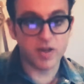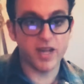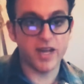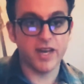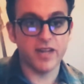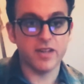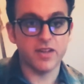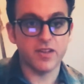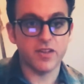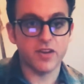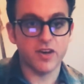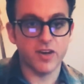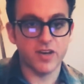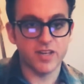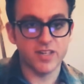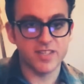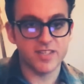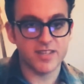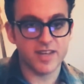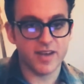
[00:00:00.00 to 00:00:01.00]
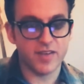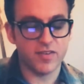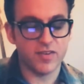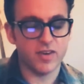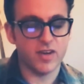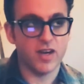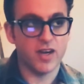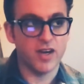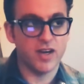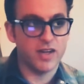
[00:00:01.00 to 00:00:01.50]
playing the third
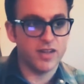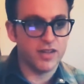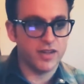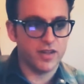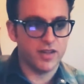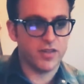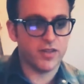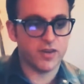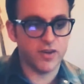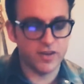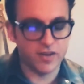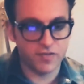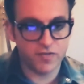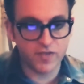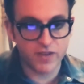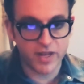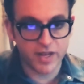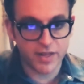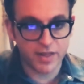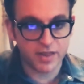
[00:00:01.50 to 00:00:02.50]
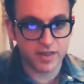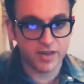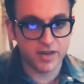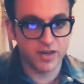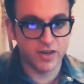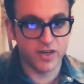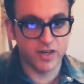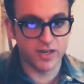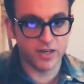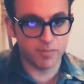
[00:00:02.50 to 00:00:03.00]
and fifth,
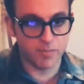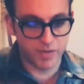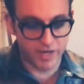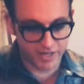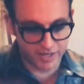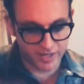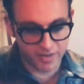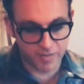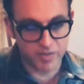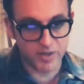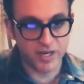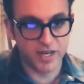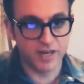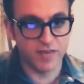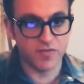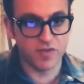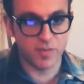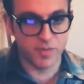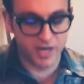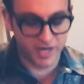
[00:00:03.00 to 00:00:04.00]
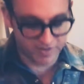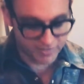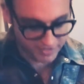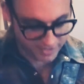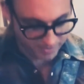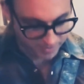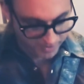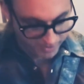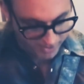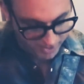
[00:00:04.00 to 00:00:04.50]
you're gonna bend it up again from a half
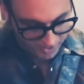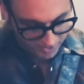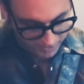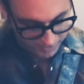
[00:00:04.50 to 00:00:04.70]
step below.